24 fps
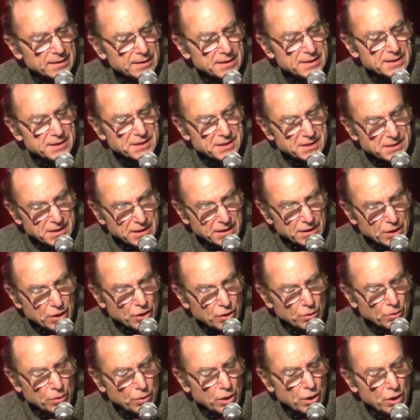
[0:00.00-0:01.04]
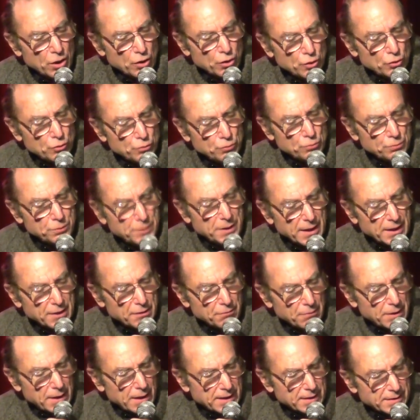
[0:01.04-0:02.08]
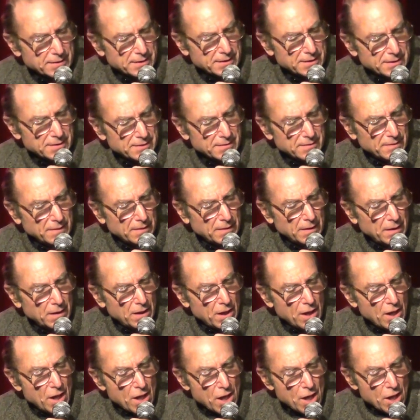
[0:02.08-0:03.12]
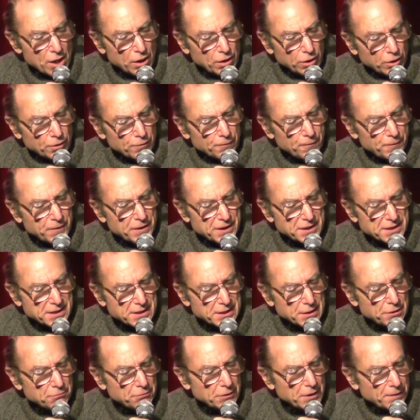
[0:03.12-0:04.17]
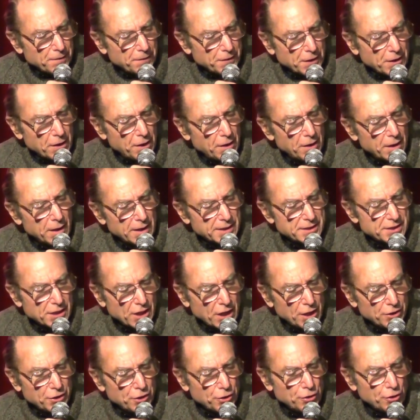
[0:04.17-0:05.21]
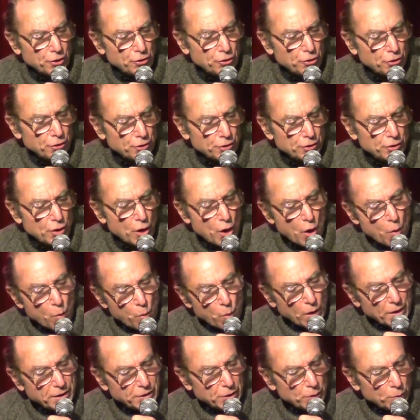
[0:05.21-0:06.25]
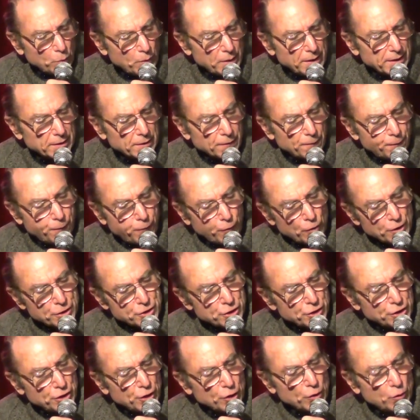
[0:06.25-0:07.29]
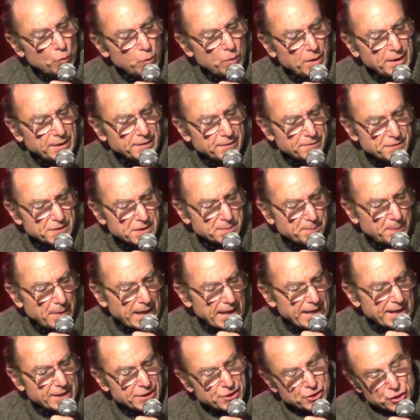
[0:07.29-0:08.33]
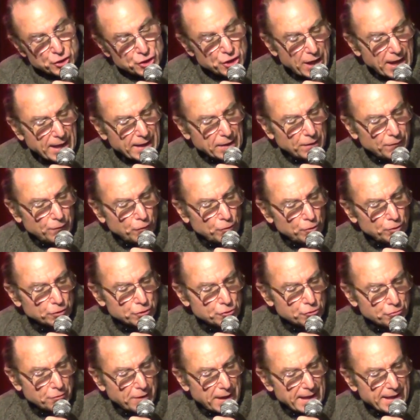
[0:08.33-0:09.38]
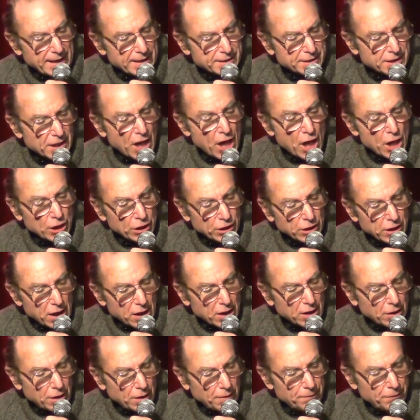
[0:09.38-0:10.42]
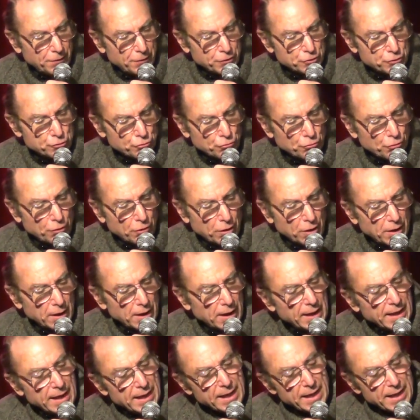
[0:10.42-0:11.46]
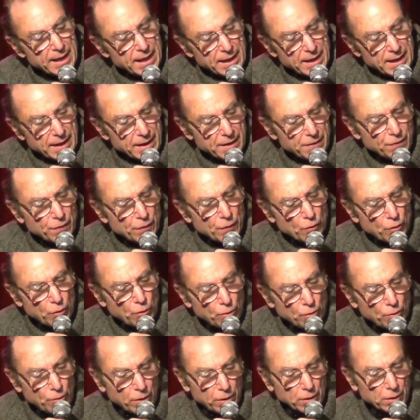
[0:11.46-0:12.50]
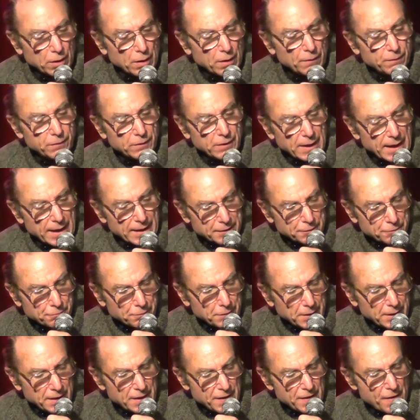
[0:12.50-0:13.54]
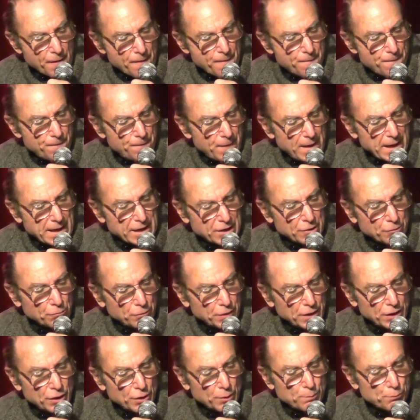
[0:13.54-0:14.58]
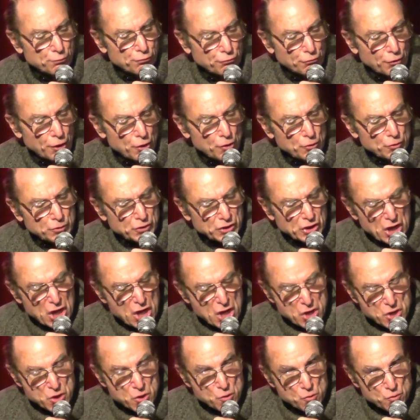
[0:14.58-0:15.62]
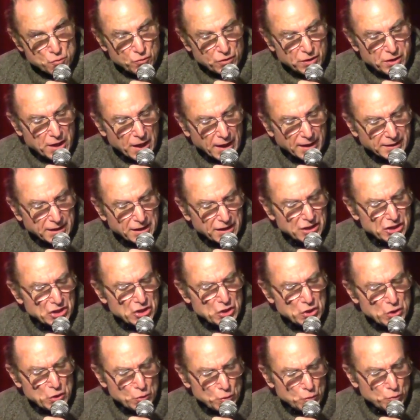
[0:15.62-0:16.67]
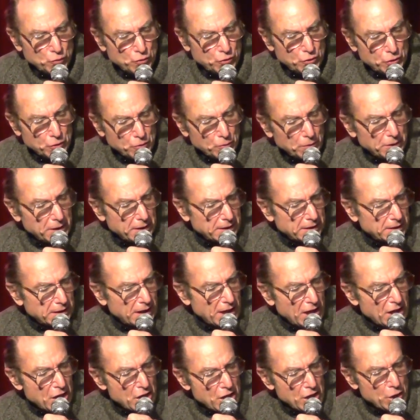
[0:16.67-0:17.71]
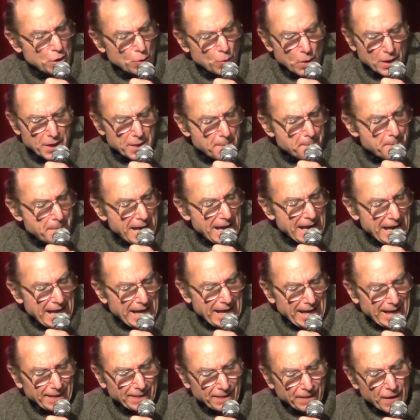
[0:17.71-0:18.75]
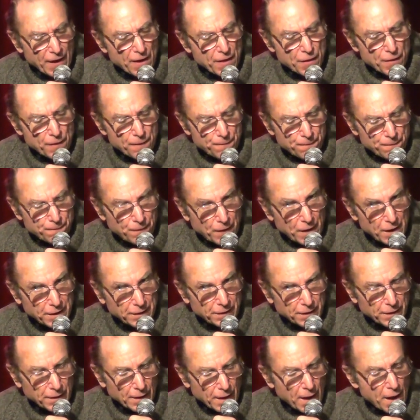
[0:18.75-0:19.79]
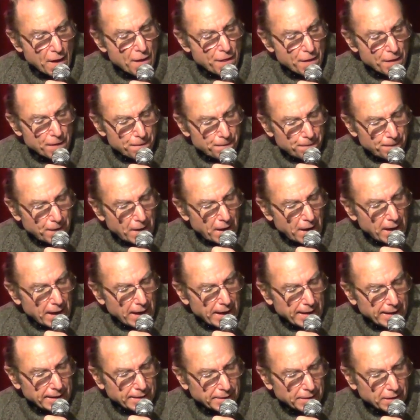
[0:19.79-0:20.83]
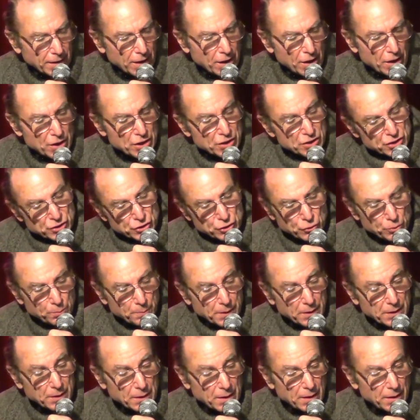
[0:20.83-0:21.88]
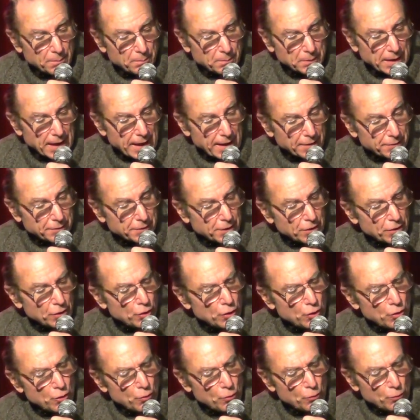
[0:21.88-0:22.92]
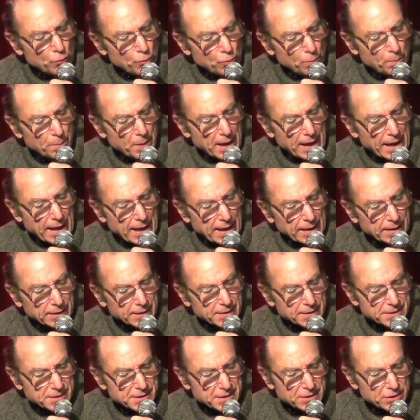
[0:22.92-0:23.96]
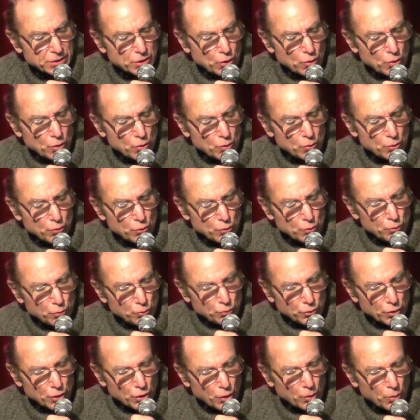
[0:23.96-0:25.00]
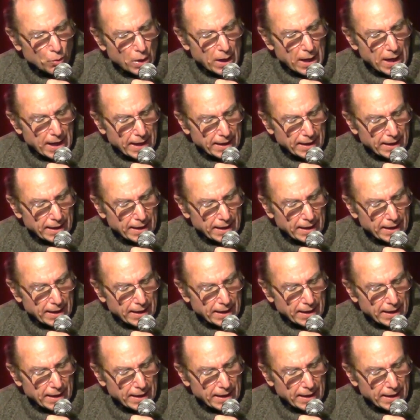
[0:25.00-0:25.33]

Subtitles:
casino coup de grâce. Look for the secret of the cards under the hood, wonder wheel of fortune, the queen of spades, jack of all trades, luck of the draw. In the hall of lottery, the fakery, the prose, you've done it, you've dude it, you are the man, the fun, the find, summa cum laude, uber alles, uno